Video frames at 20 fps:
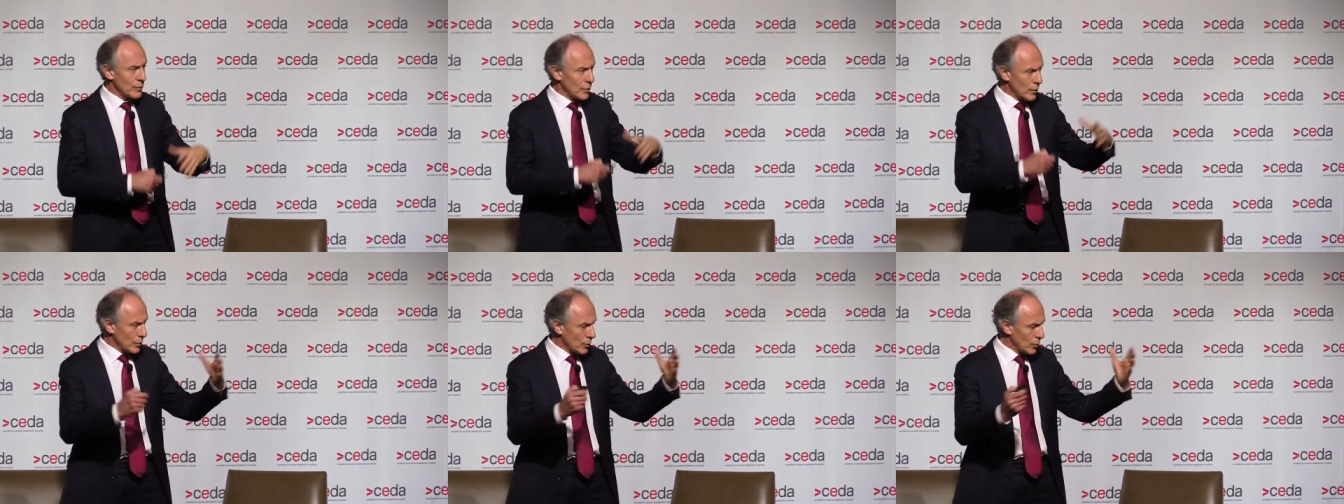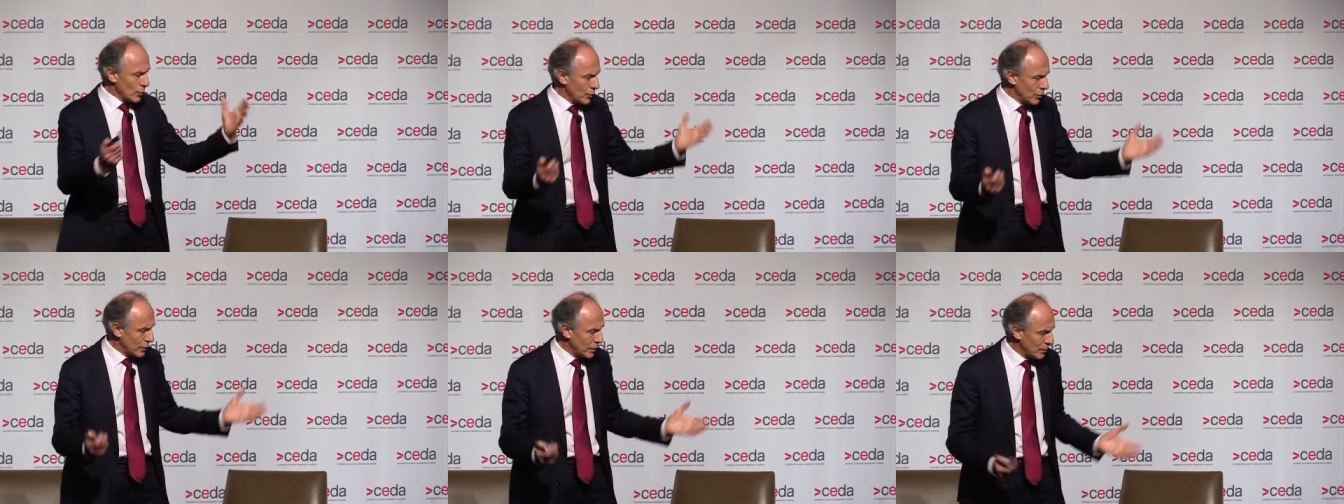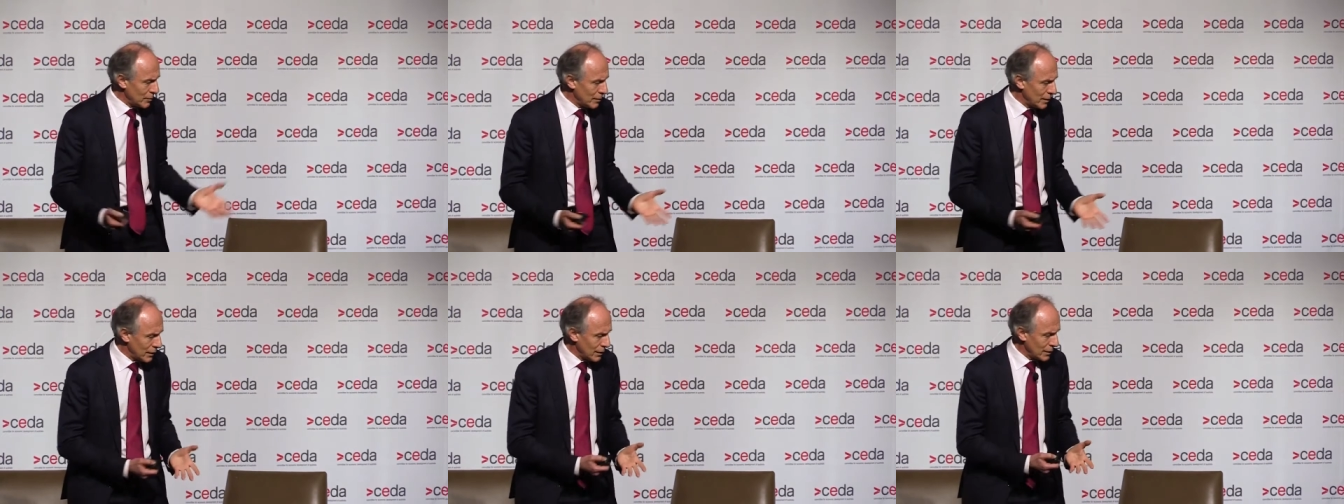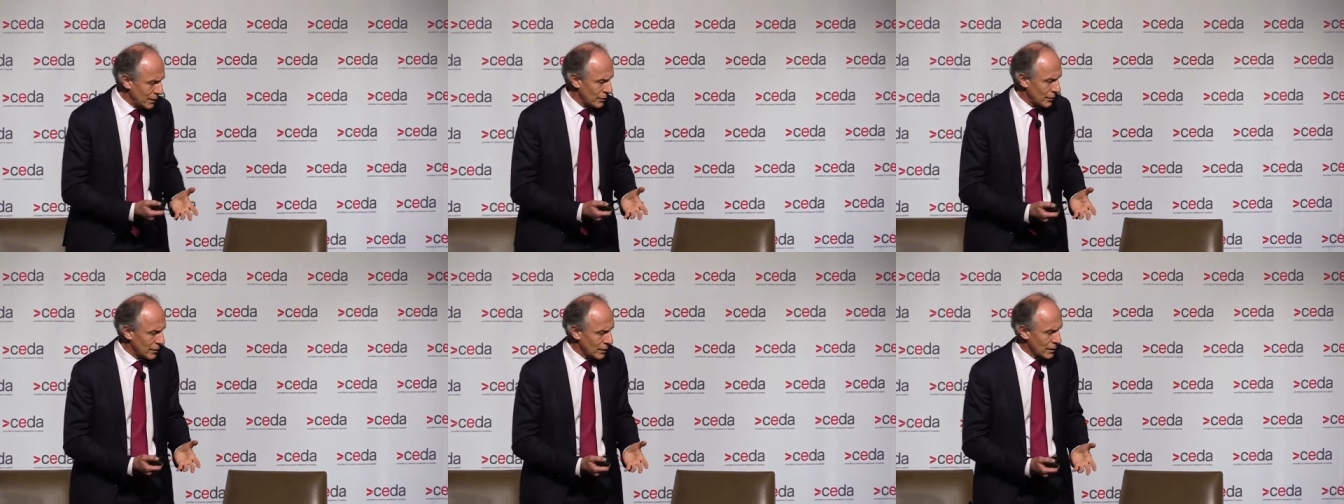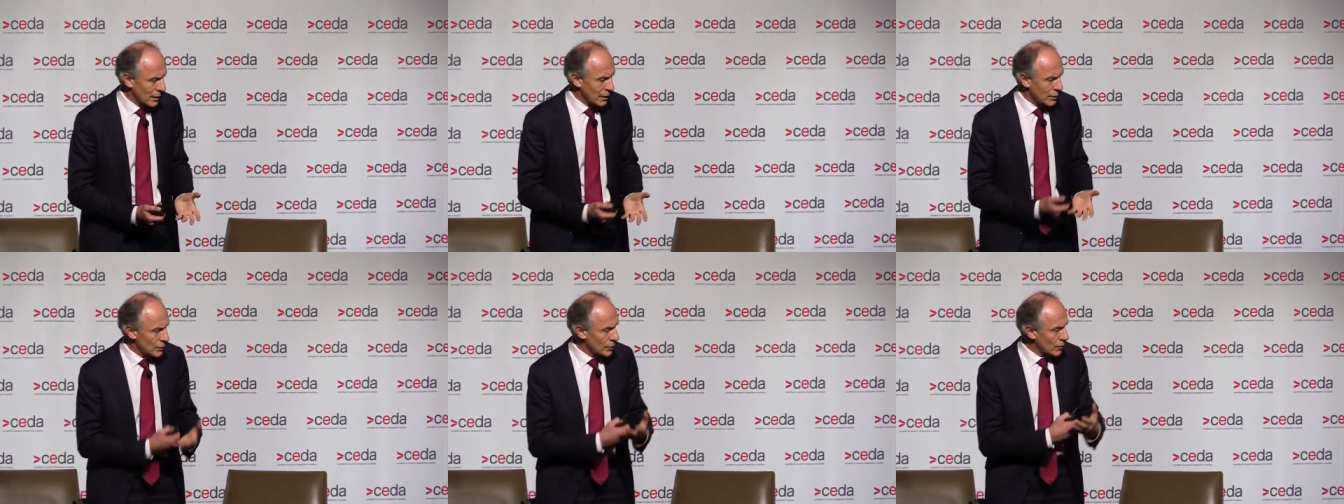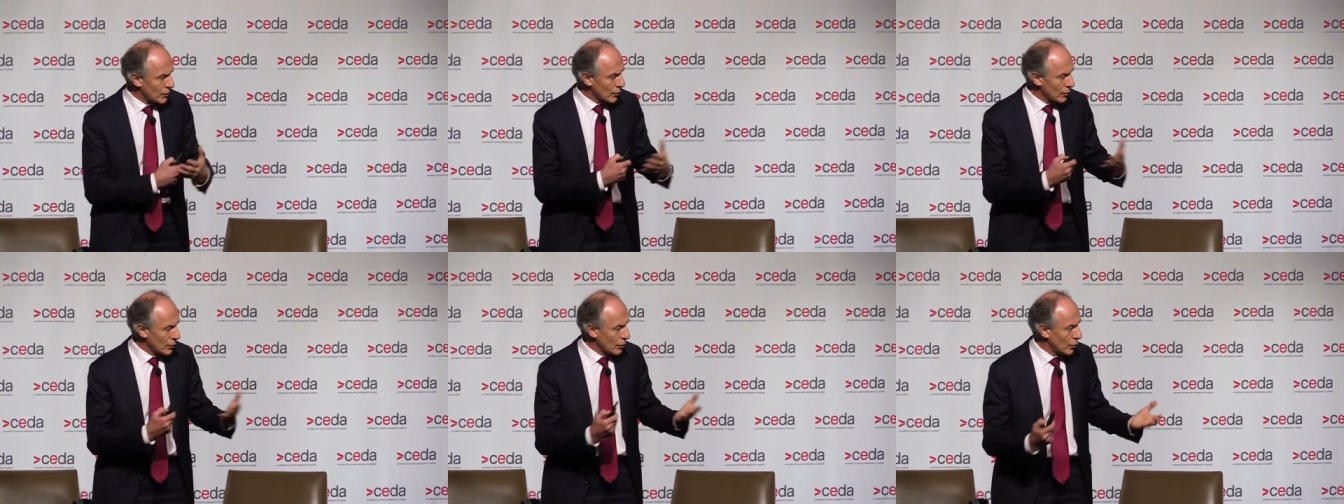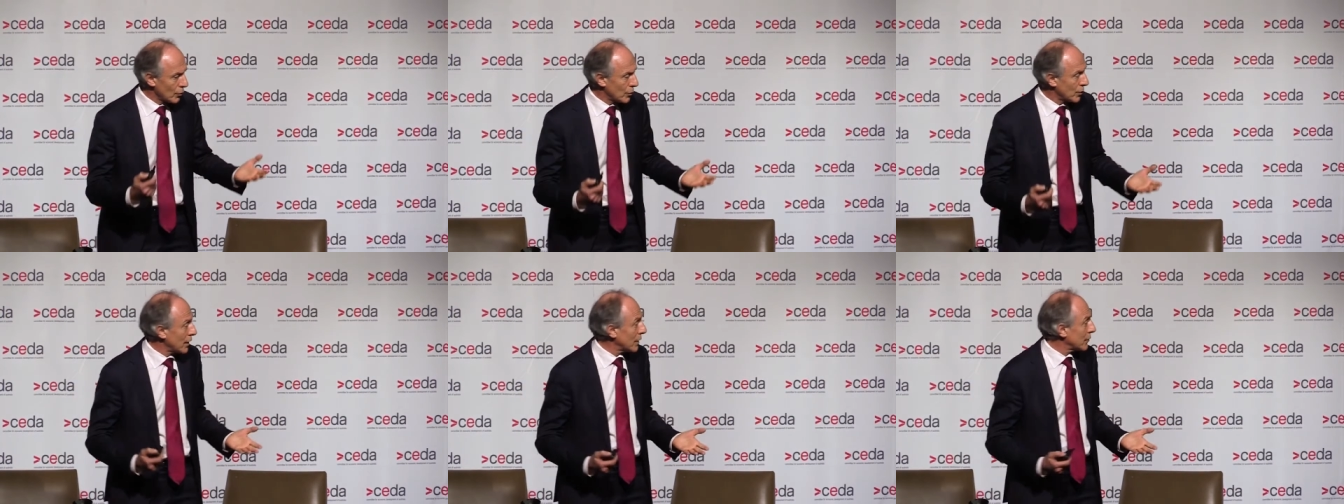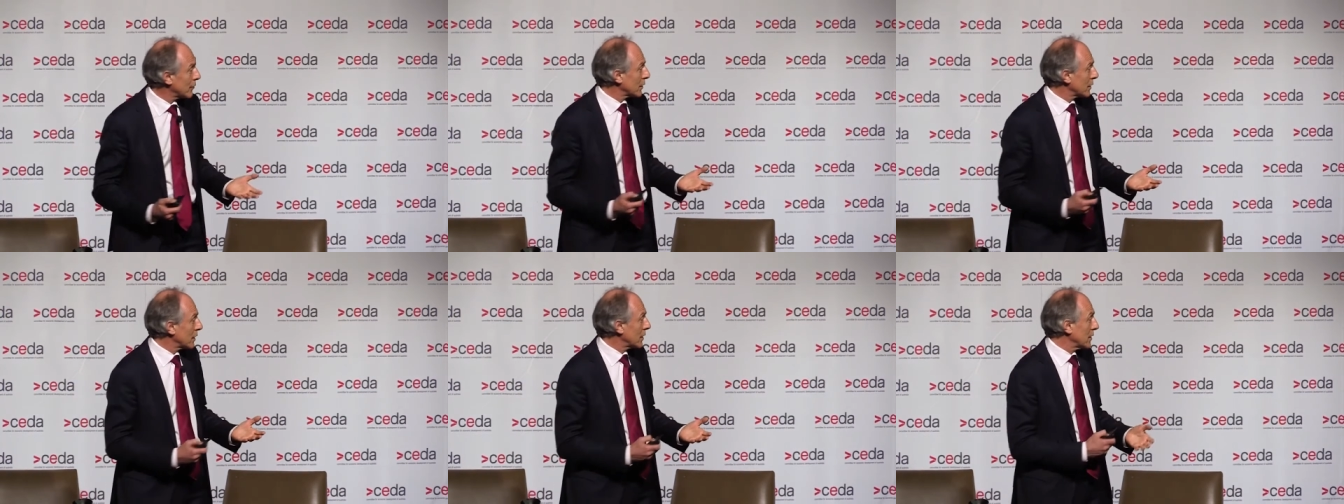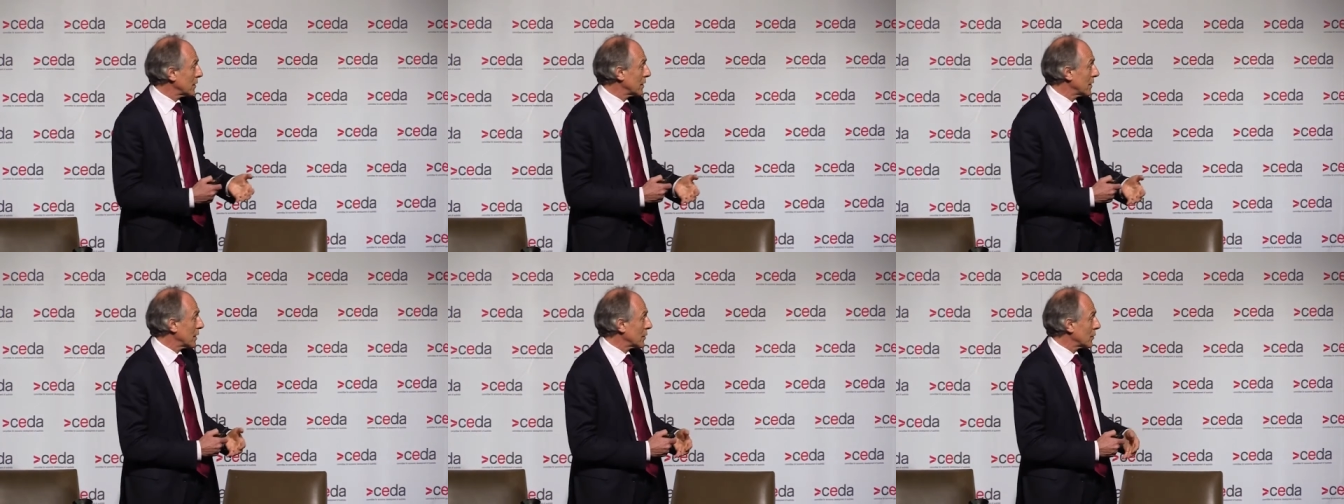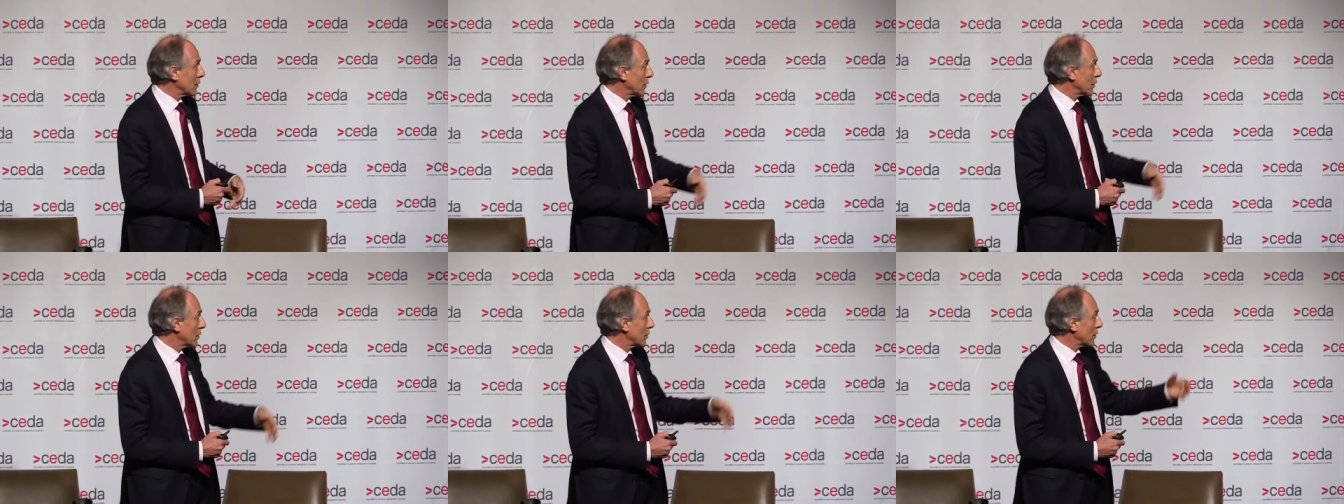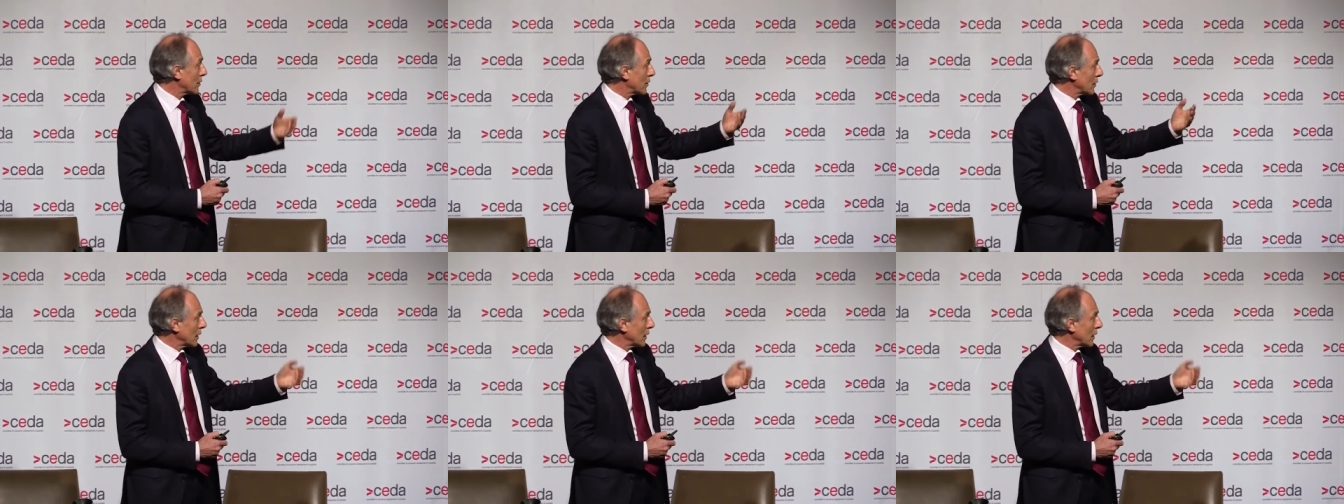you've got all the Middle Eastern countries and Northern African countries,